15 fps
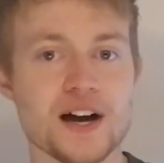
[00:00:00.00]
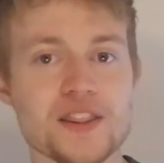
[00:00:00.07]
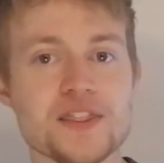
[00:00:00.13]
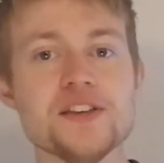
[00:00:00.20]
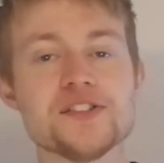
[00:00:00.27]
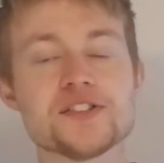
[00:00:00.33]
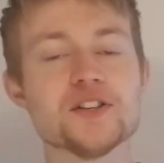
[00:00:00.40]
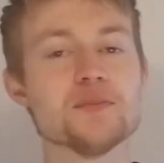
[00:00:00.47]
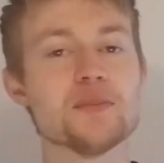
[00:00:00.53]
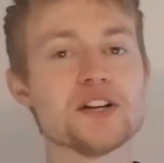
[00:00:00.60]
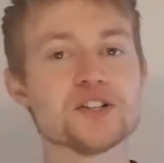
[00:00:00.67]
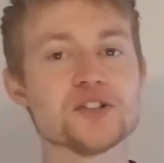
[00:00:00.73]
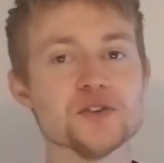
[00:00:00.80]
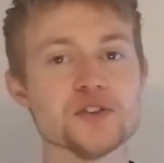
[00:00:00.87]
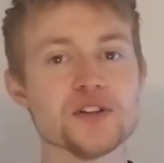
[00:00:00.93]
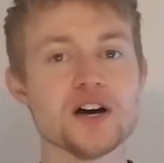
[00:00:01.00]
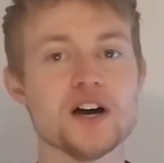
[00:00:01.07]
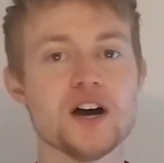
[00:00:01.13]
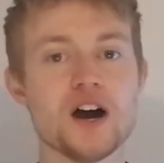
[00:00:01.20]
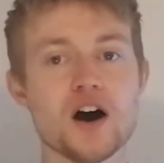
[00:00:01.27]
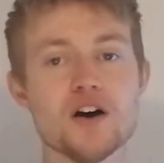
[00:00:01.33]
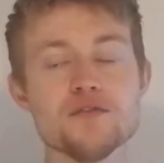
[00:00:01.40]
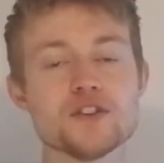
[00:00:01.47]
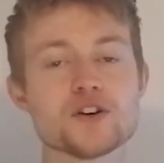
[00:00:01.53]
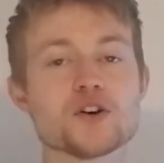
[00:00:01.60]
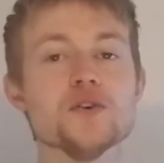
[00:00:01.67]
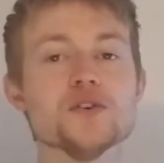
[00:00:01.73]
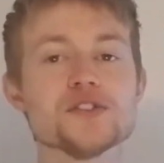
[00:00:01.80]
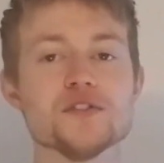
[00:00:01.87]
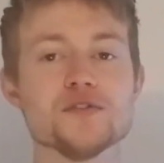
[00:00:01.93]
And this is going to make sure that over the
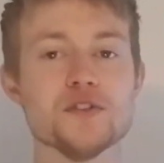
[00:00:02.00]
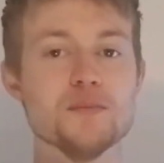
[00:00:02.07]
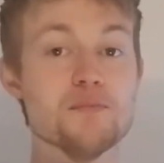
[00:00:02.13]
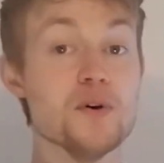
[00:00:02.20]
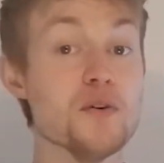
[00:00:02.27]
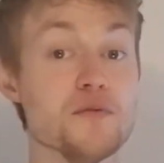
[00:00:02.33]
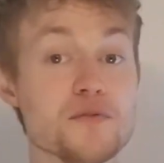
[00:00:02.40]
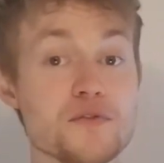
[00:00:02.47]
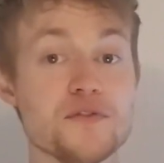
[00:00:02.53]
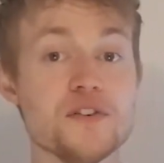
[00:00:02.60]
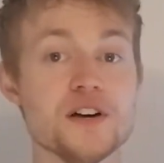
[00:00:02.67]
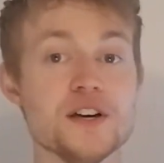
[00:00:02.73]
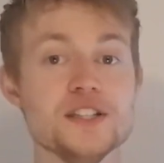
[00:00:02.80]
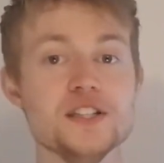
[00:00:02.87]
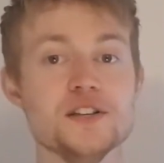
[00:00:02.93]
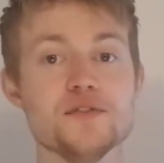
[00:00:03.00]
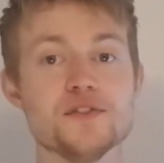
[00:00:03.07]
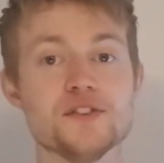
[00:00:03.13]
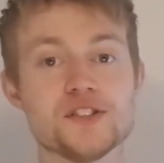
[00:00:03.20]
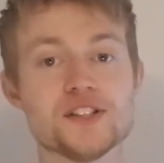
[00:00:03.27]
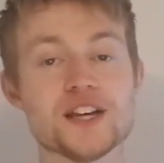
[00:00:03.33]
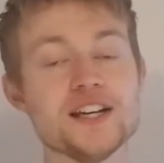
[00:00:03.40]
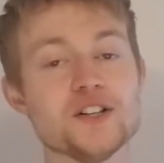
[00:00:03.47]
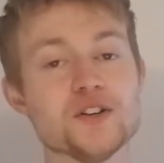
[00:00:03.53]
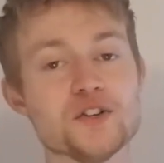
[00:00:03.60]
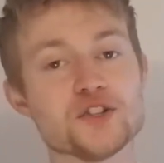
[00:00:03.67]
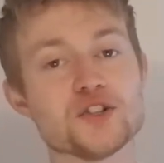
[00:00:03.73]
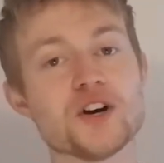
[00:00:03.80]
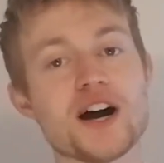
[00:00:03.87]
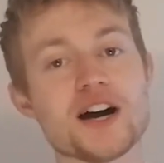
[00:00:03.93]
course of the month, you've stayed on
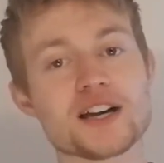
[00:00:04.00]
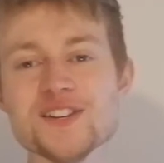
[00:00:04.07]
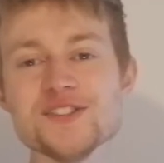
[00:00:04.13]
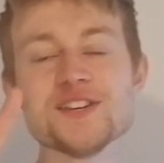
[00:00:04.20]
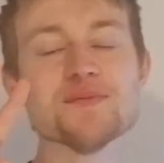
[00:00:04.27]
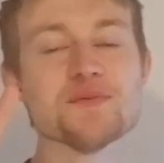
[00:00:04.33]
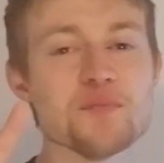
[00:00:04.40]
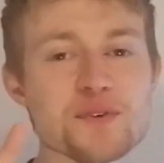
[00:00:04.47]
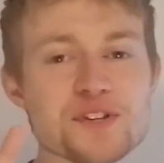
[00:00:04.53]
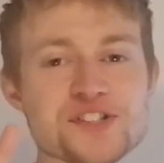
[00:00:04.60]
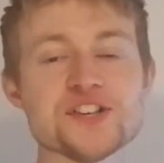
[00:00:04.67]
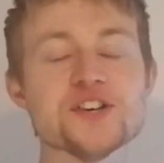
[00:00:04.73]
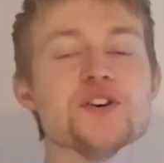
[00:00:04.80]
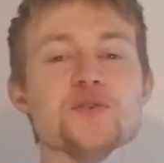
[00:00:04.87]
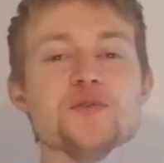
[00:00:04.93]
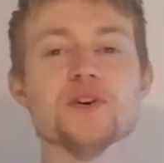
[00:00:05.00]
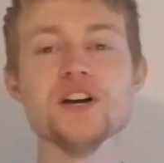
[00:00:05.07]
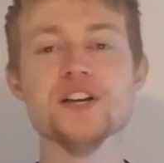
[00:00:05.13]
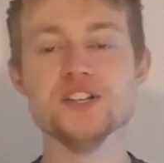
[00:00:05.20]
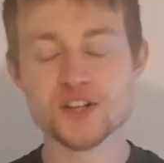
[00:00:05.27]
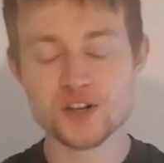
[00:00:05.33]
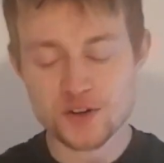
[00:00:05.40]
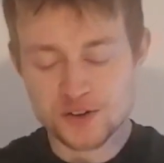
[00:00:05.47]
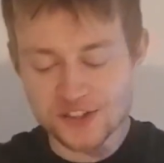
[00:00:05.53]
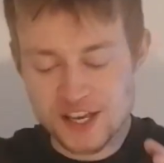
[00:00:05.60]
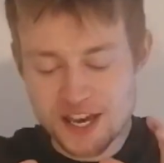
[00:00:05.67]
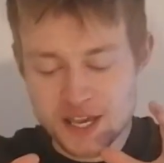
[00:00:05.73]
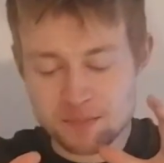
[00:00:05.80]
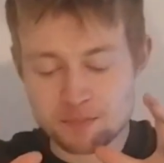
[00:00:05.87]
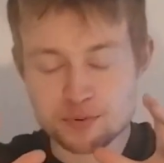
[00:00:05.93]
track. Tip number two, use
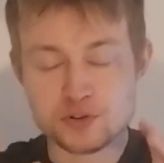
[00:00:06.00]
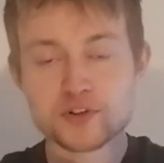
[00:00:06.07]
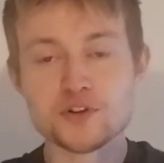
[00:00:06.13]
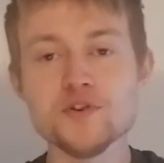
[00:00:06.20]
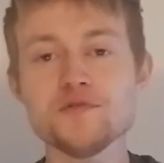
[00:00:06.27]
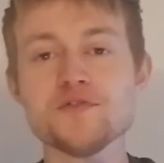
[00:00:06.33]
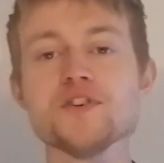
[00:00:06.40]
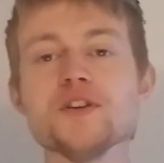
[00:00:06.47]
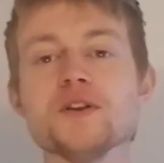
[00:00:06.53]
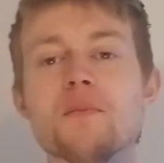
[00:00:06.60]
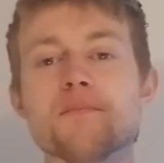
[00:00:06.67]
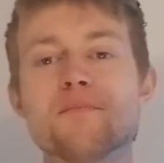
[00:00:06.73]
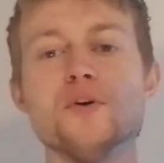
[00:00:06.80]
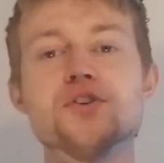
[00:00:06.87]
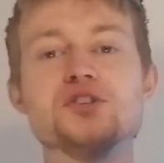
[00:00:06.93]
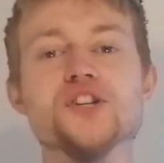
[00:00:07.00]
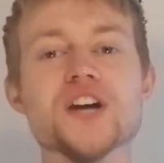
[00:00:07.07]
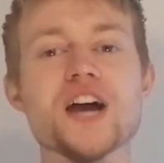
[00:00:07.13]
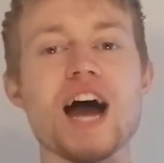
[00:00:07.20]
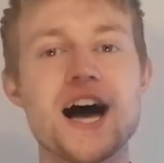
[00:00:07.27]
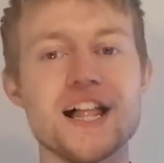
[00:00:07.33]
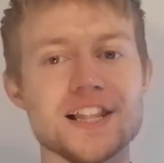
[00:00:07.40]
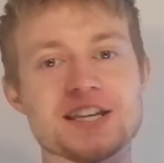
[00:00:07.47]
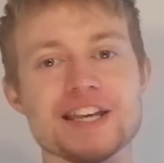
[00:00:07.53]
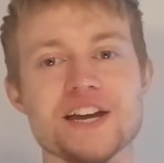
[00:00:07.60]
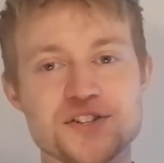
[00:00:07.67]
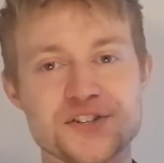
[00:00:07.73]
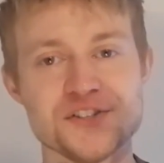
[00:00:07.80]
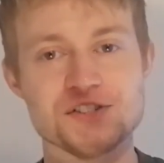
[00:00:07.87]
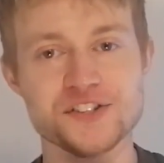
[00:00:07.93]
a proven budget
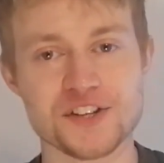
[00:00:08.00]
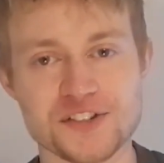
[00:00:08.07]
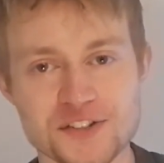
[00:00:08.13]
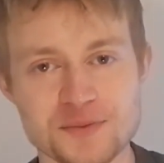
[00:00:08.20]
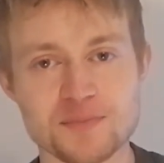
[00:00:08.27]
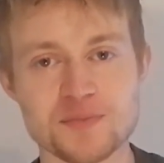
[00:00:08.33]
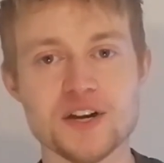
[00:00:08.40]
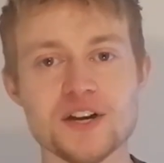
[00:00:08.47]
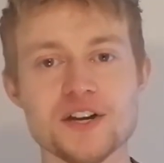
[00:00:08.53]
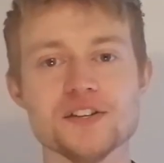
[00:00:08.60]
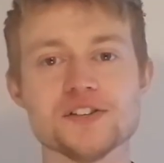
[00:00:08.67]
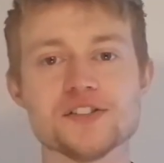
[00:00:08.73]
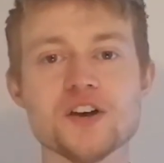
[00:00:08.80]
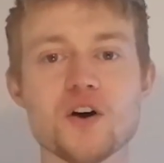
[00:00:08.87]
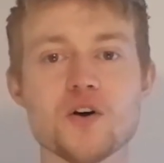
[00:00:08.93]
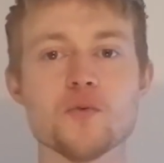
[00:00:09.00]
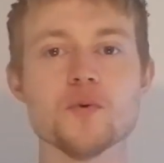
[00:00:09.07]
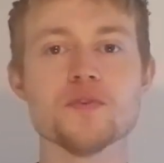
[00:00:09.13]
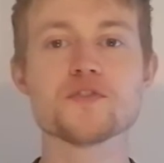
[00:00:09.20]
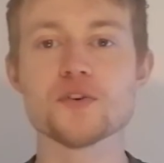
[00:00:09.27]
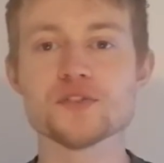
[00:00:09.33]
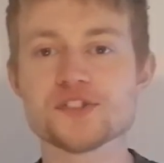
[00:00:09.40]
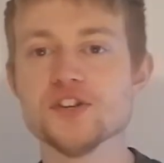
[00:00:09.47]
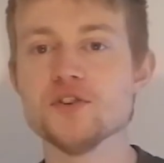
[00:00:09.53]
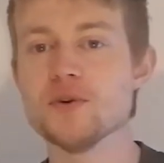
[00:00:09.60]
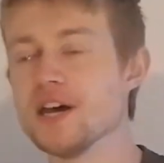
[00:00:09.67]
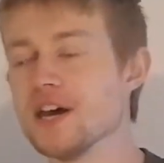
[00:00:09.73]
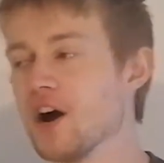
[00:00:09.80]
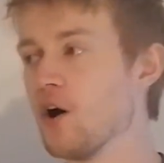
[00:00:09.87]
allocation system. So we've got two here.